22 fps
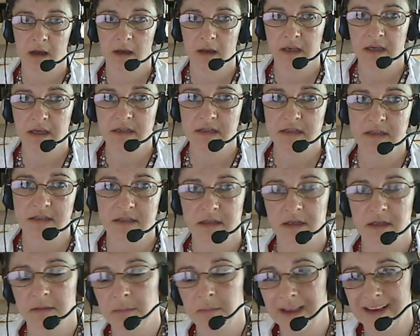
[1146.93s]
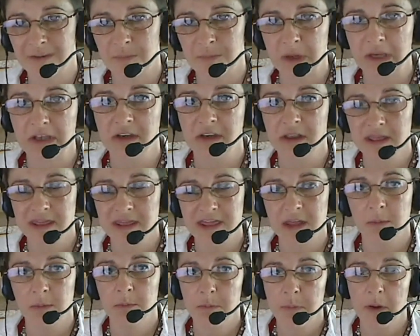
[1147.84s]
is, in my opinion,
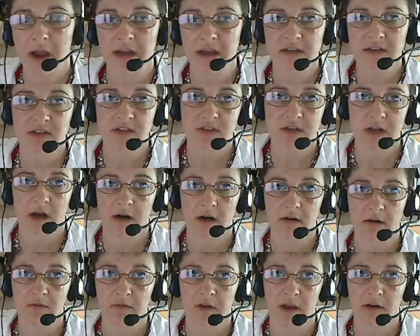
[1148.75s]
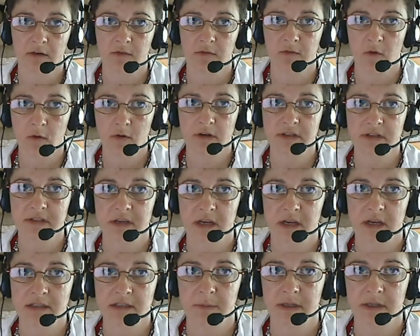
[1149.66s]
the best artifact for
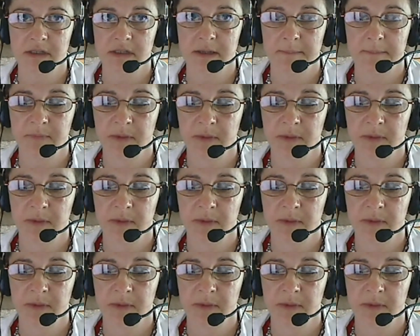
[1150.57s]
assessment.